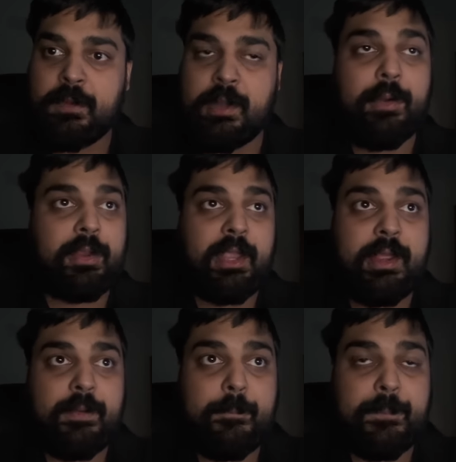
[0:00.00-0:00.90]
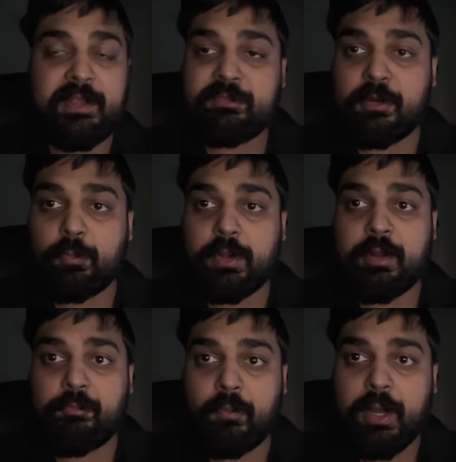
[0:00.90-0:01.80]
Now, again, based on what
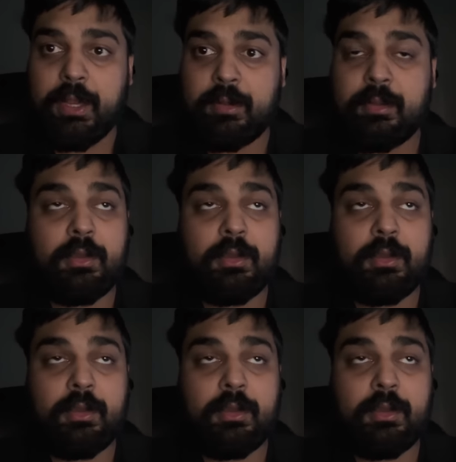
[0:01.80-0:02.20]
I've read,